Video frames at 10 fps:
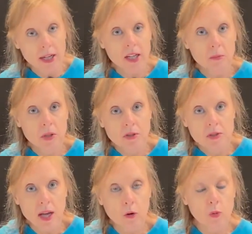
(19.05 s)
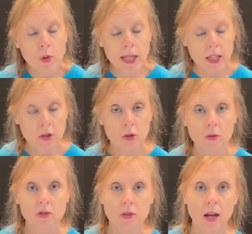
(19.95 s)
animals that we
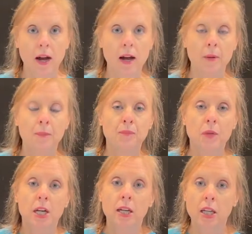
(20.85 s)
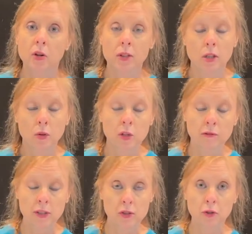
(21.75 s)
use here at the
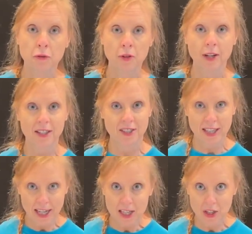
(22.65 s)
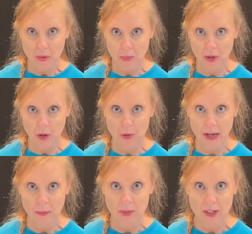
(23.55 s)
Louisville Zoo for our education
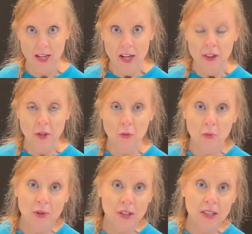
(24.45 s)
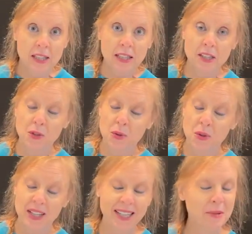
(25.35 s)
programs. They're really
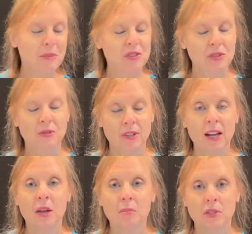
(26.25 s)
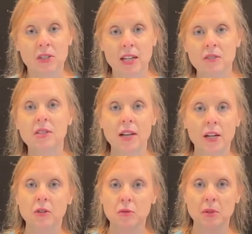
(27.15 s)
cool animals, and Miss Kenzie and I,
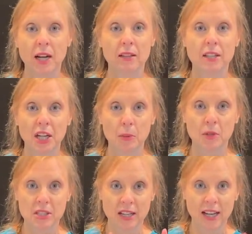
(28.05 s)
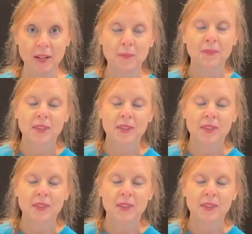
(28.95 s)
who's behind the camera today,